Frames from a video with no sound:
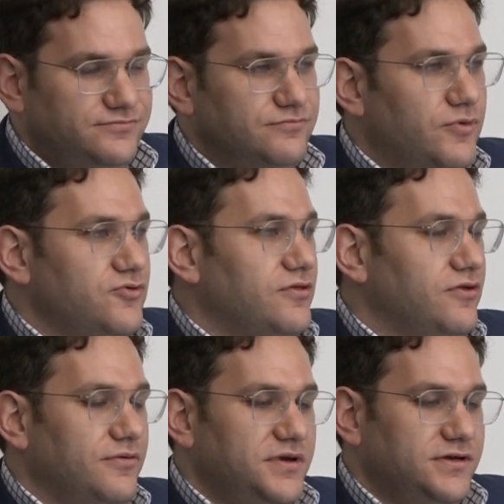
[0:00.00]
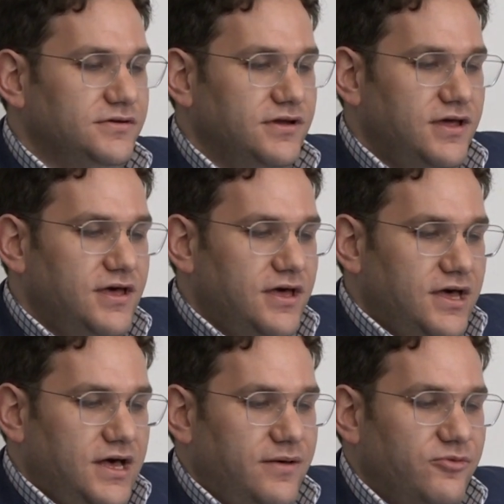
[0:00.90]
Moshe Lerman.
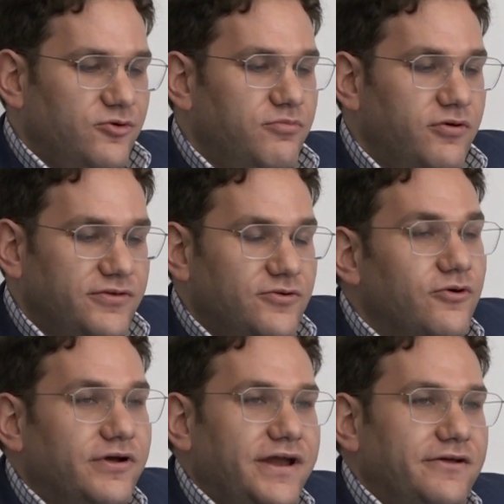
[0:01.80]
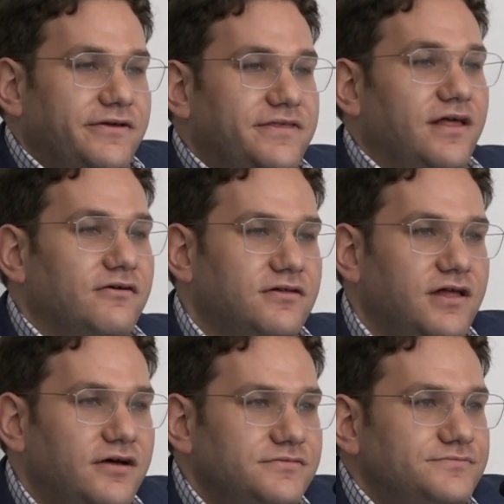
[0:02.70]
I'm the reports coordinator at
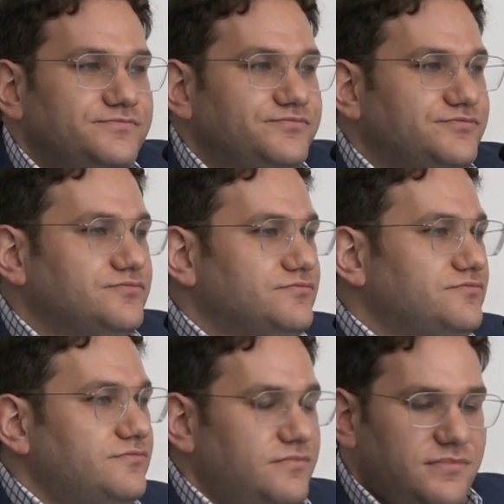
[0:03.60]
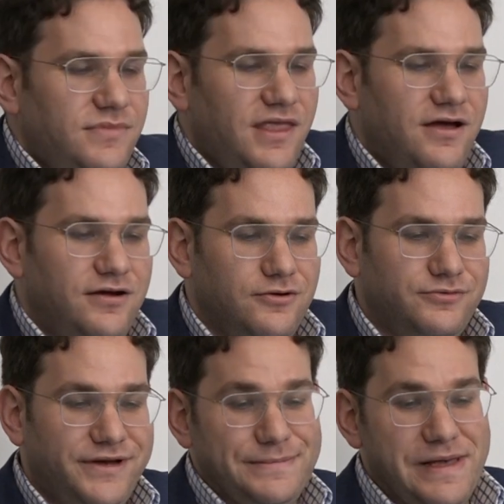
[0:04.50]
Sellercloud. I
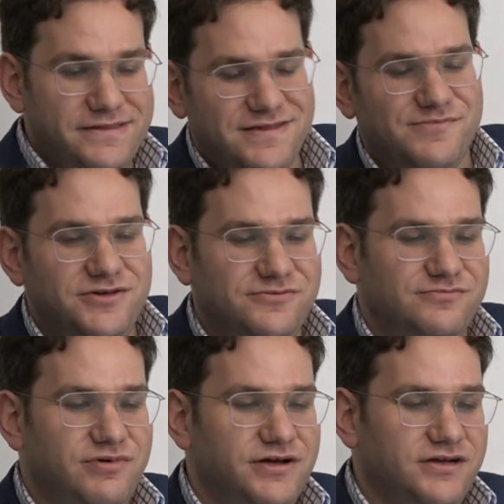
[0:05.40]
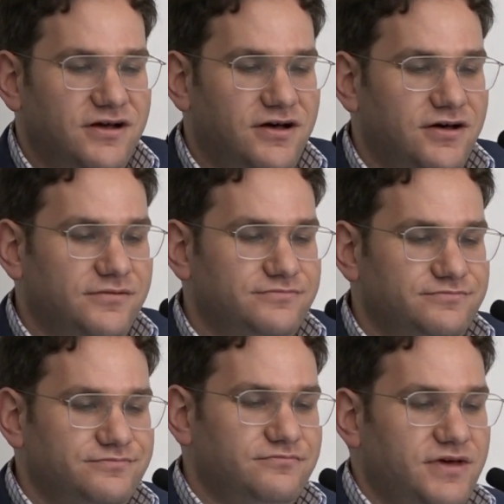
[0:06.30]
already met some of you, but
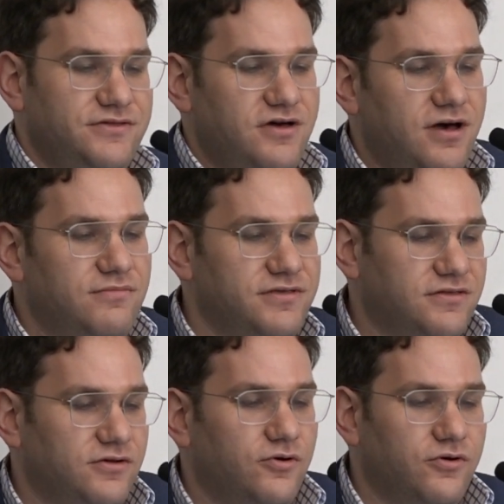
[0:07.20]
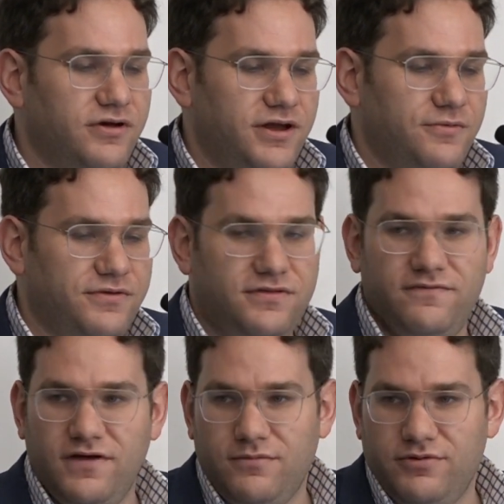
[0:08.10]
my job is to coordinate with
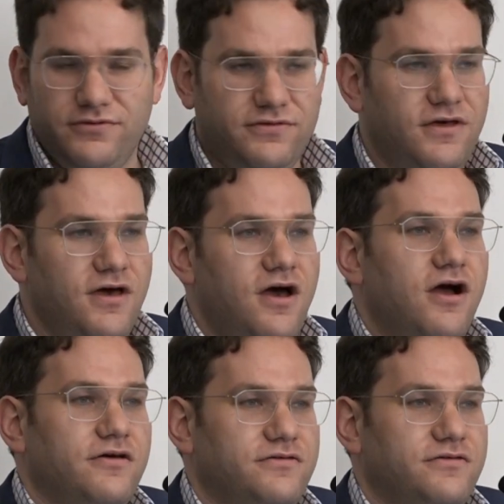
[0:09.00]
developers, our